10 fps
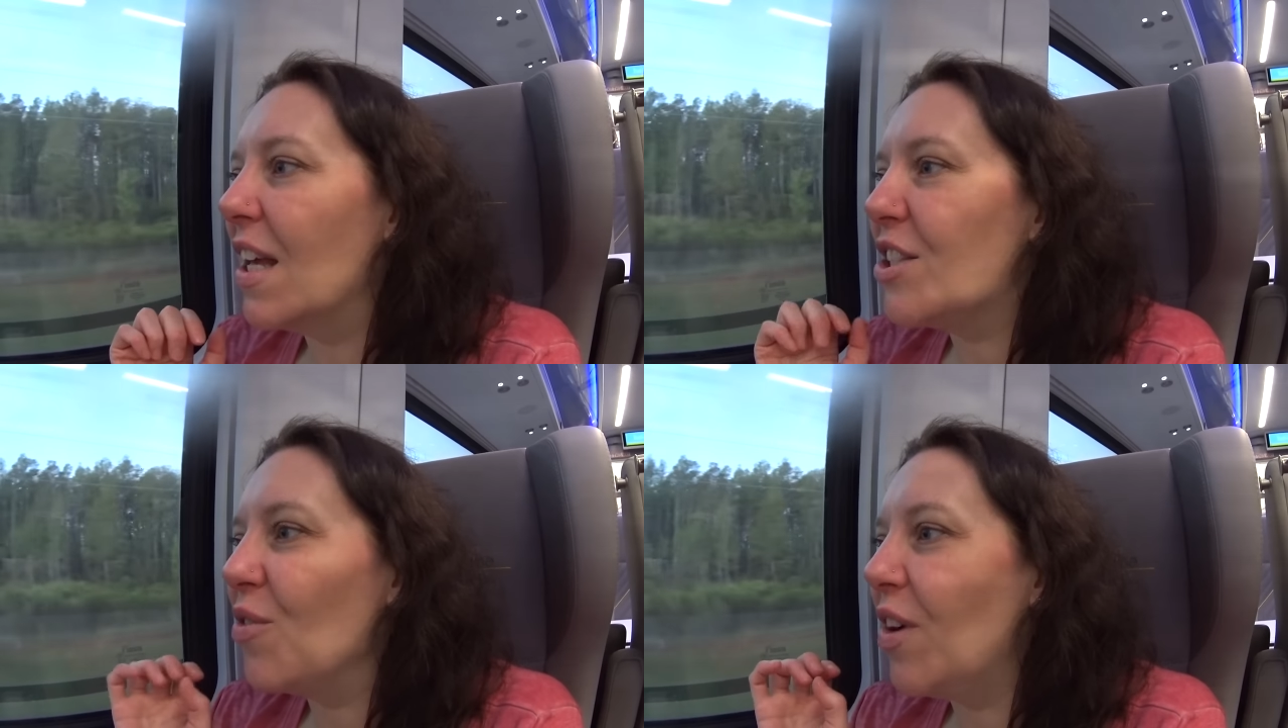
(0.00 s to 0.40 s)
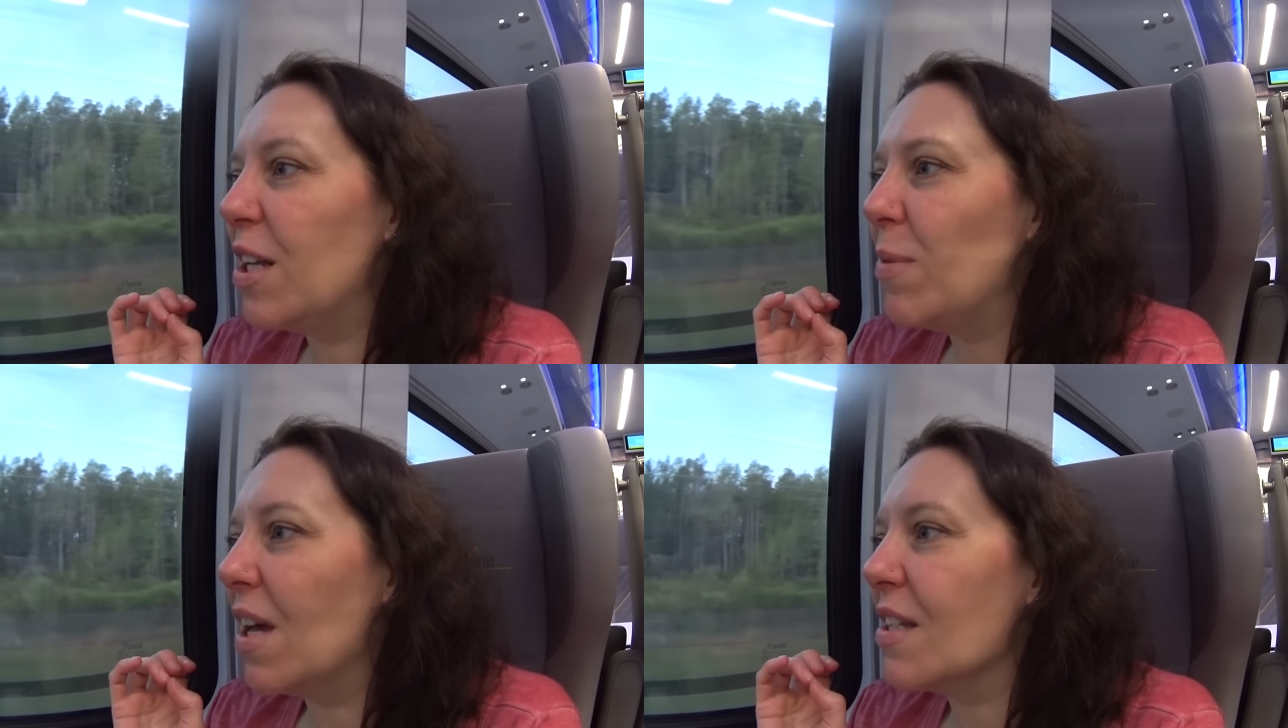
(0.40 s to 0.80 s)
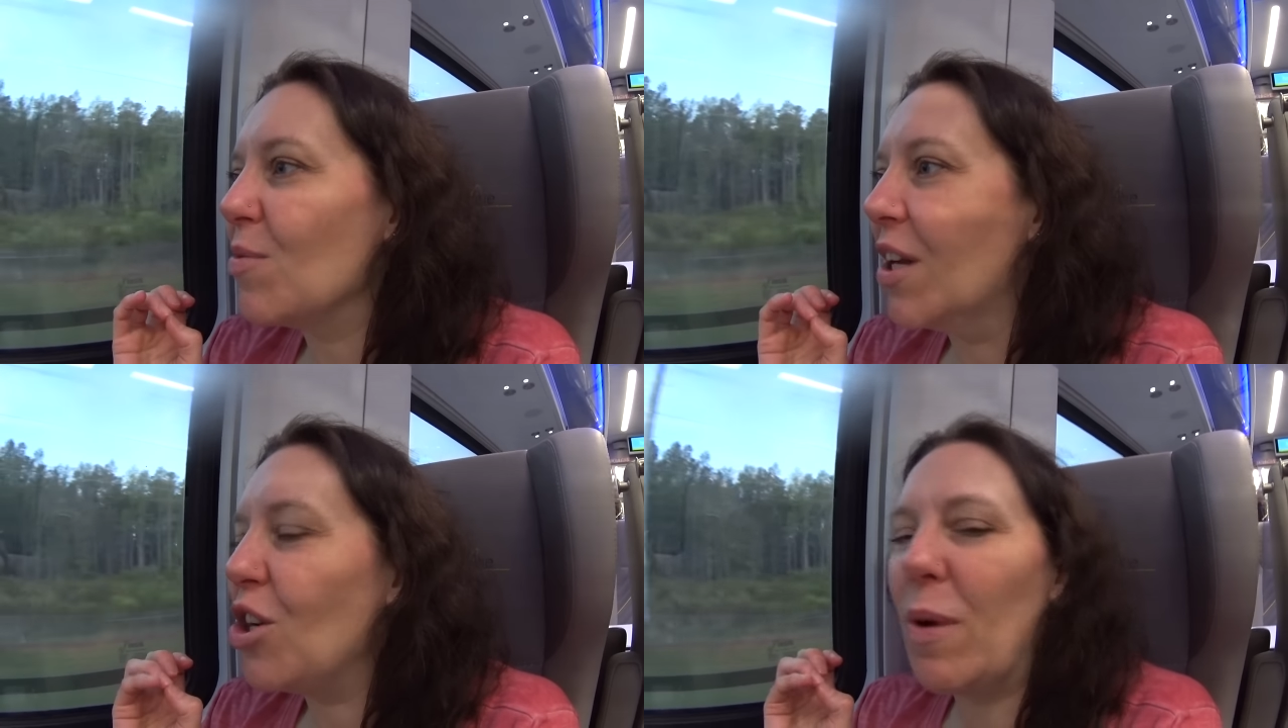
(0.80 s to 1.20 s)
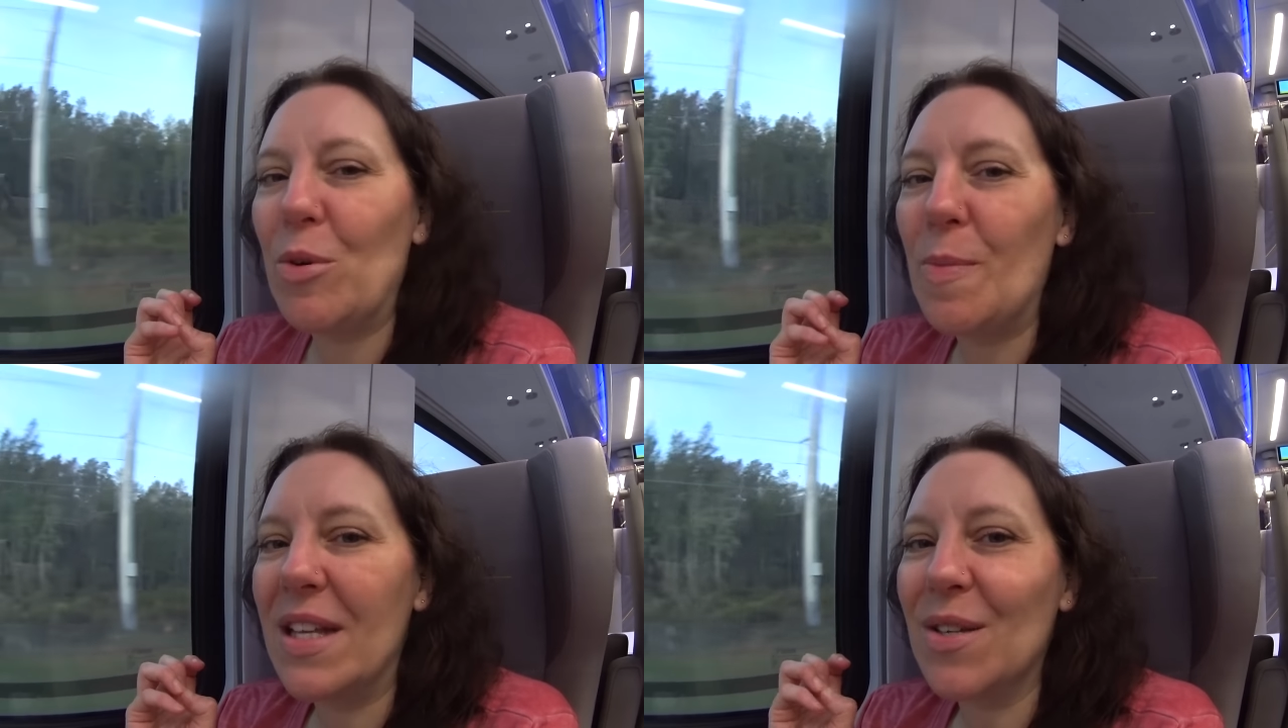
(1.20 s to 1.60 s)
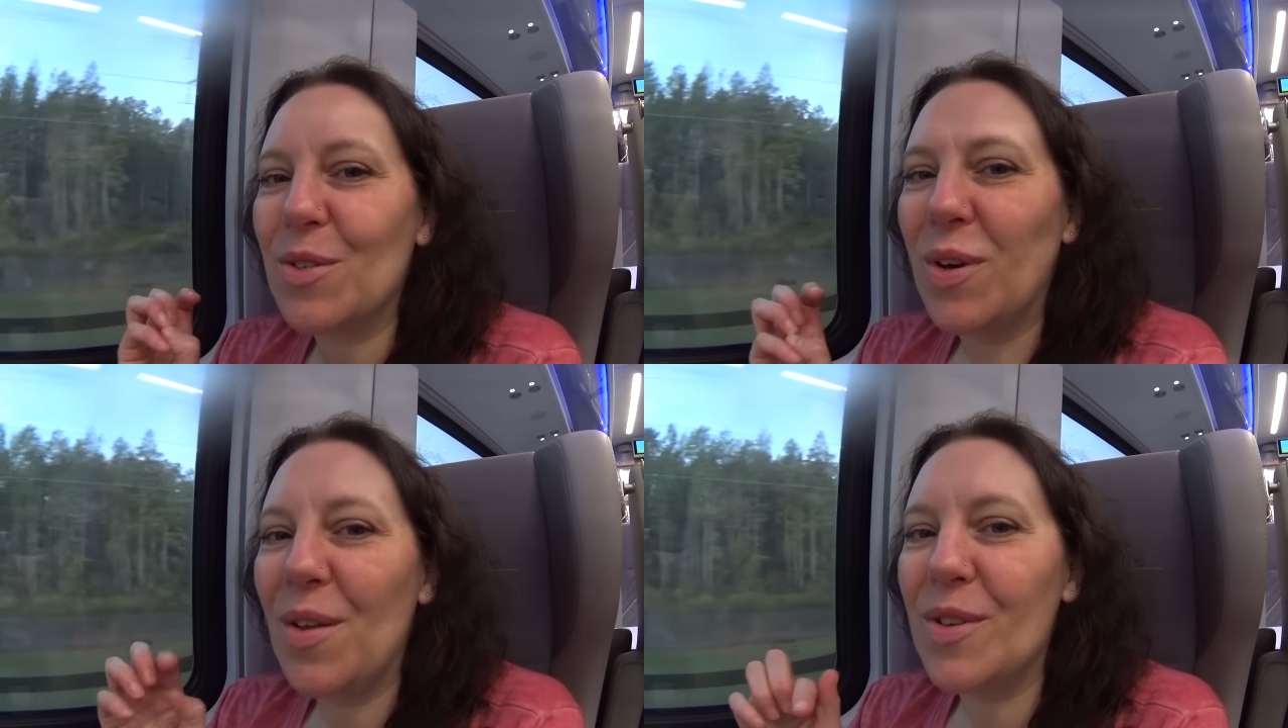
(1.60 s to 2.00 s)
It's so funny because when I told my roommates I was
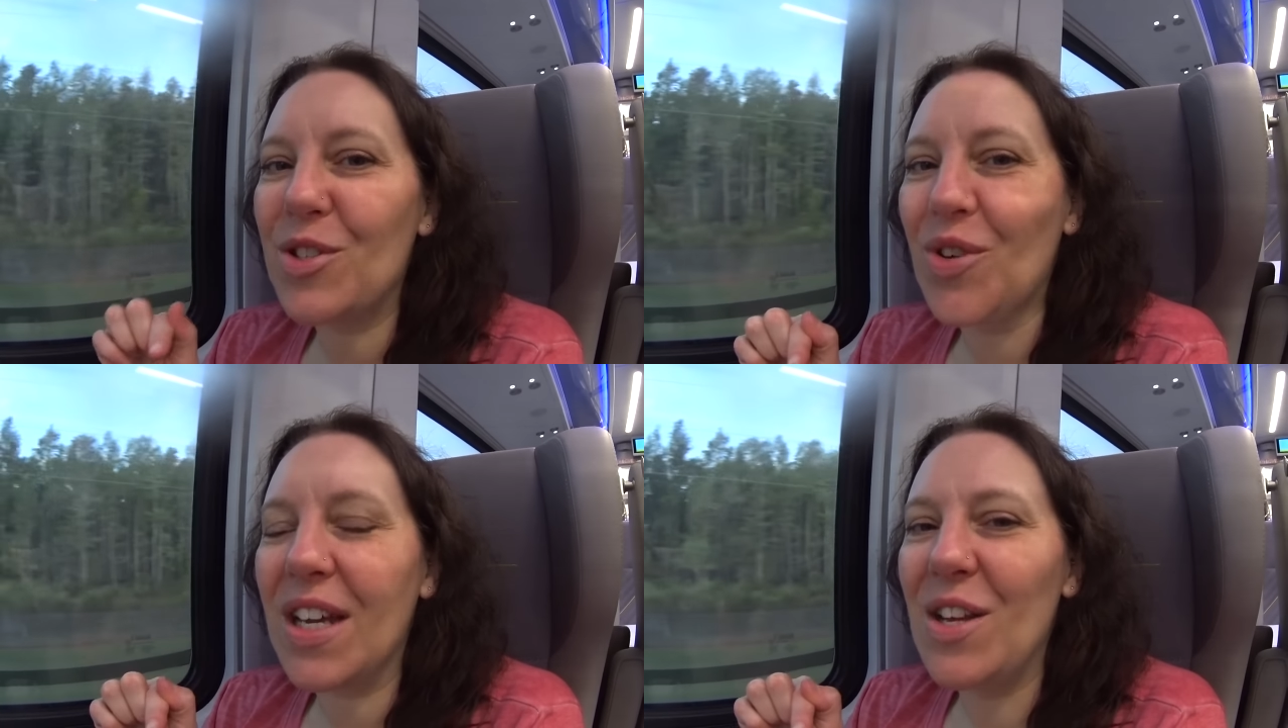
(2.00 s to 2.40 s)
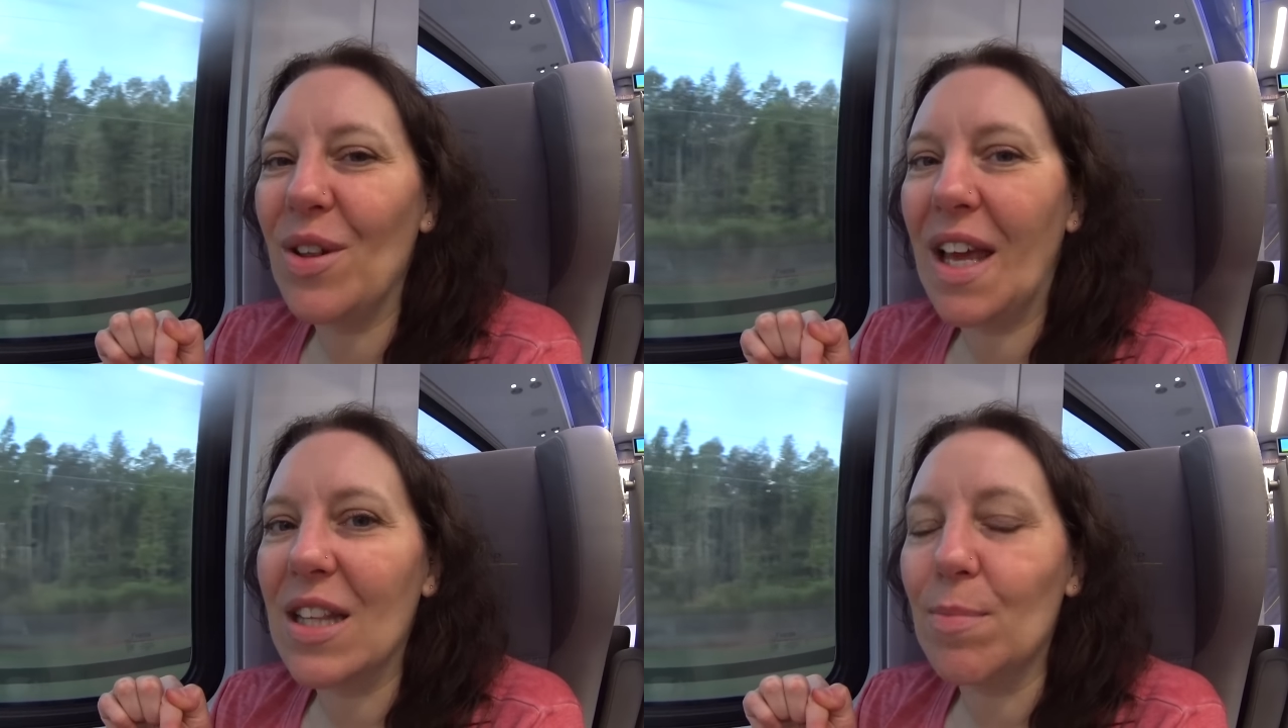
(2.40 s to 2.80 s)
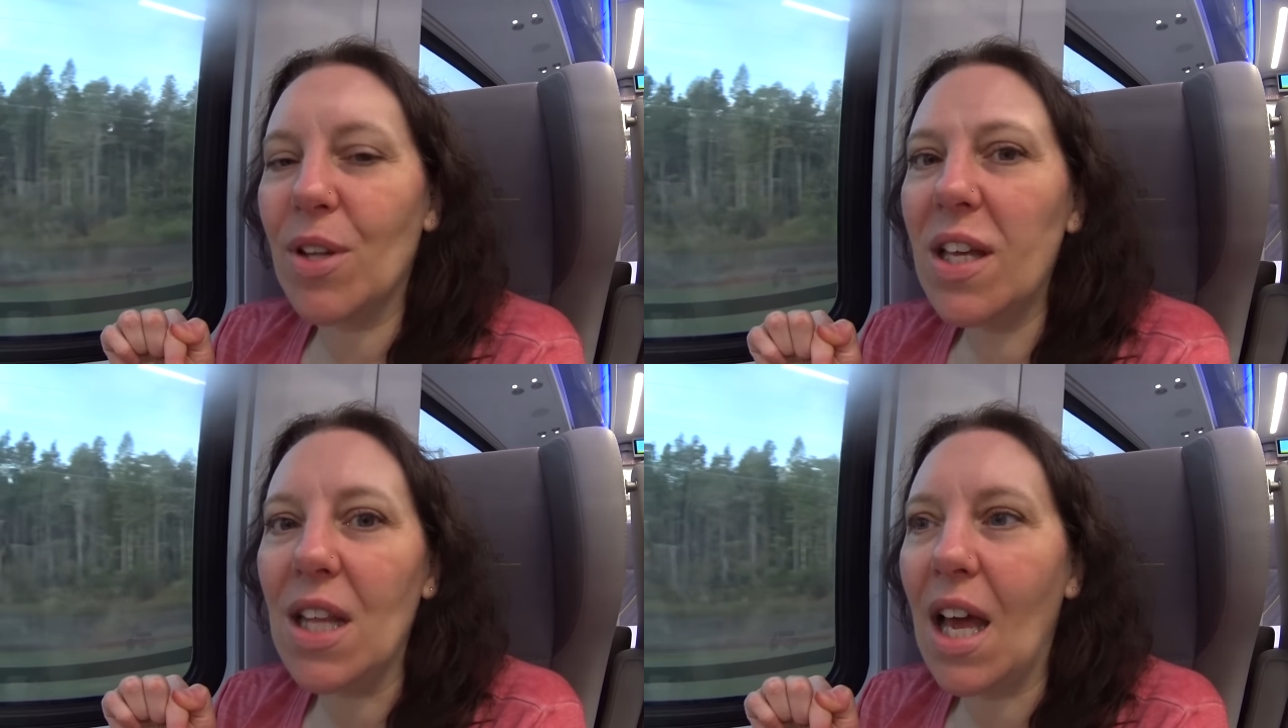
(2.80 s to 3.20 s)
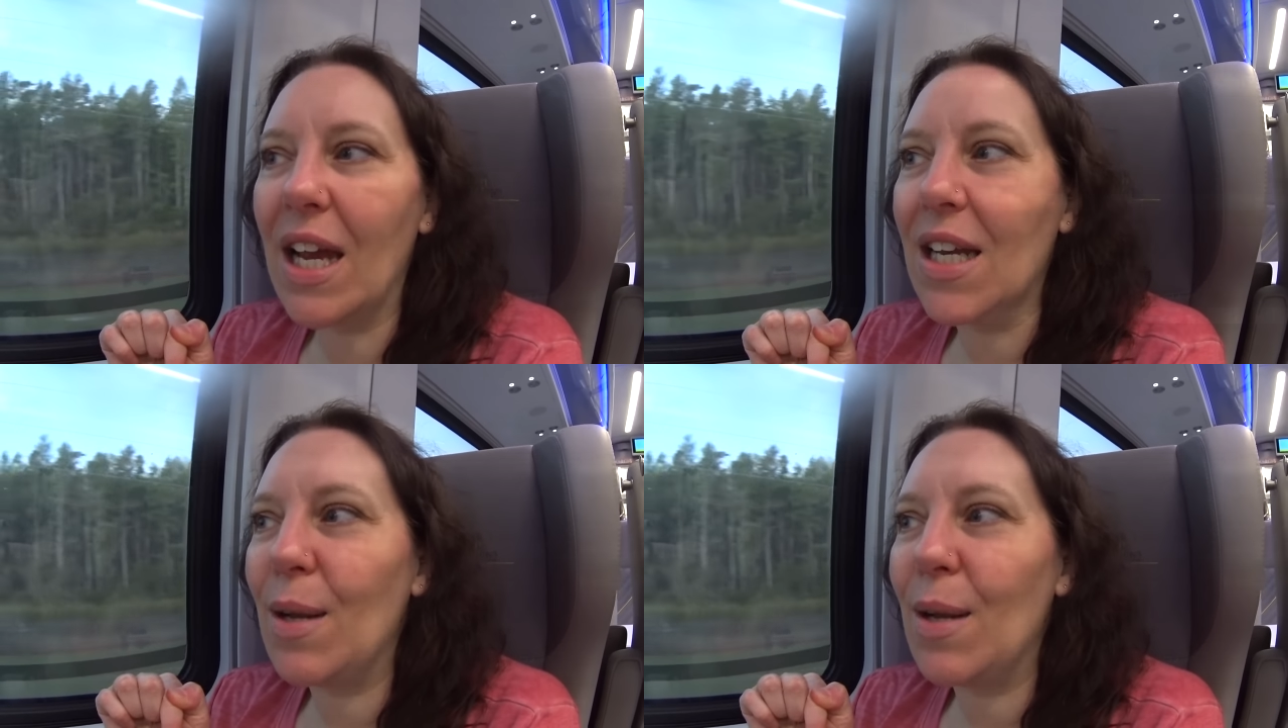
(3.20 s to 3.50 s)
going on this train, they were like, the Bloodline.